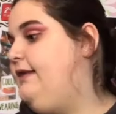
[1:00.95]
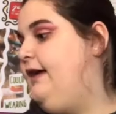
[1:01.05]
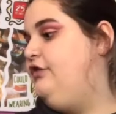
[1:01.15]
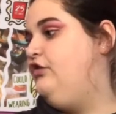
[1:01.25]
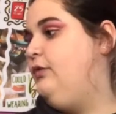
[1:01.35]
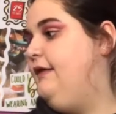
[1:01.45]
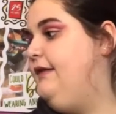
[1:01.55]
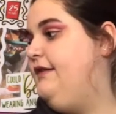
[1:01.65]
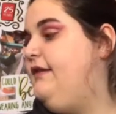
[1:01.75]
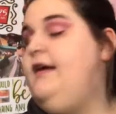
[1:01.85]
That's just what
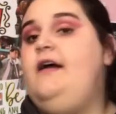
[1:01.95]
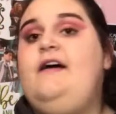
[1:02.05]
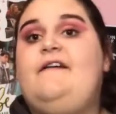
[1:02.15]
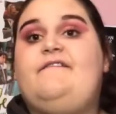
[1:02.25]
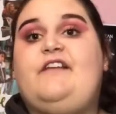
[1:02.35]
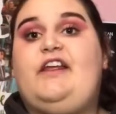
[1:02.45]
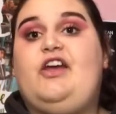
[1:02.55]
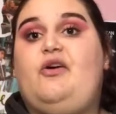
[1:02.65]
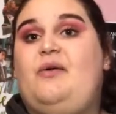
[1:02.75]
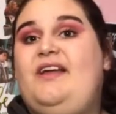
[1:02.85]
this
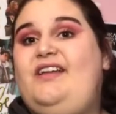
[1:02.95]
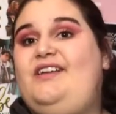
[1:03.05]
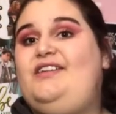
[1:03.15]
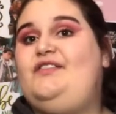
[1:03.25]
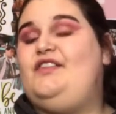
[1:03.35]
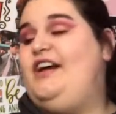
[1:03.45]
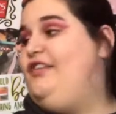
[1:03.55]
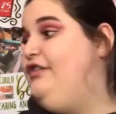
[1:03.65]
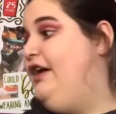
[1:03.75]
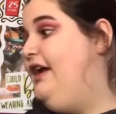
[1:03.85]
video is. If you guys
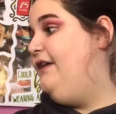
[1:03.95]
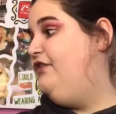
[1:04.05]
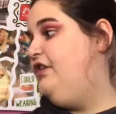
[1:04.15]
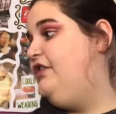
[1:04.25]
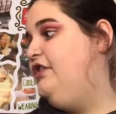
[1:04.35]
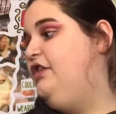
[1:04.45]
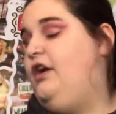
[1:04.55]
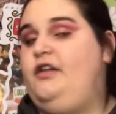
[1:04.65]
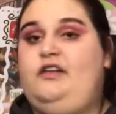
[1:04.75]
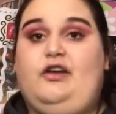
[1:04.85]
do not Shudder, I
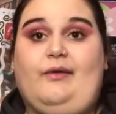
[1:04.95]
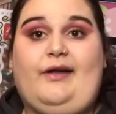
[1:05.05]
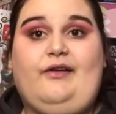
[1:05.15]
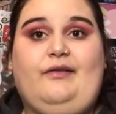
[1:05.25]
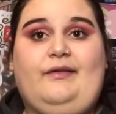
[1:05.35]
honestly don't care.